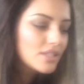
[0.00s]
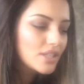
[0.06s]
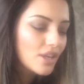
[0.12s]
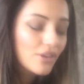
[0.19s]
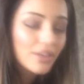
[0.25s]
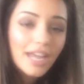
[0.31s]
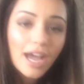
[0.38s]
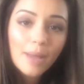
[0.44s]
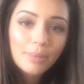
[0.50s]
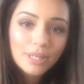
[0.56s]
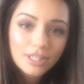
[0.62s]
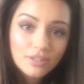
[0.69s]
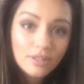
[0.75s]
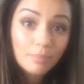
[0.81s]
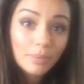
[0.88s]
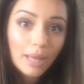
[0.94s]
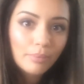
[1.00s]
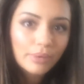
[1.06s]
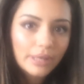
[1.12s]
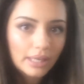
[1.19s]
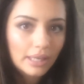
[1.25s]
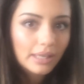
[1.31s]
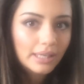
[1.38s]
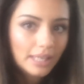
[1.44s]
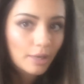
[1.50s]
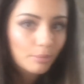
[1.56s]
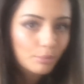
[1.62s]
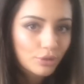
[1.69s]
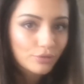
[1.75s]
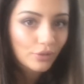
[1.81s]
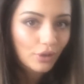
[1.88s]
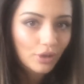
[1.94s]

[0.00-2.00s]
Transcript: So yeah, I better stop blabbering and get a move